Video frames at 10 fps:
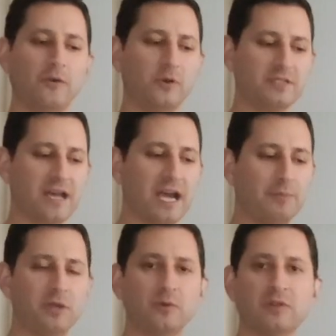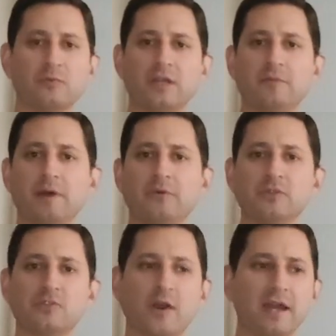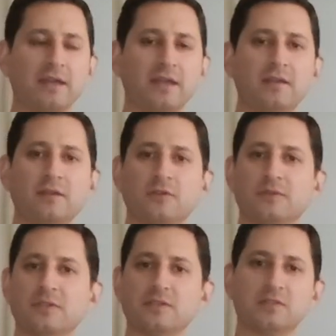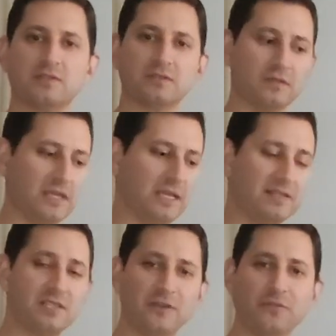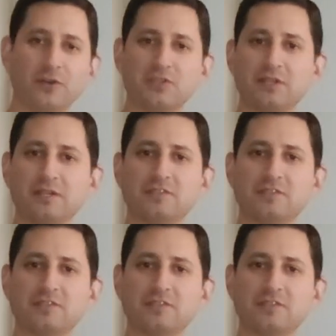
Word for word: I wasn't happy with the way the mount was tracking. You know, this is the EC version.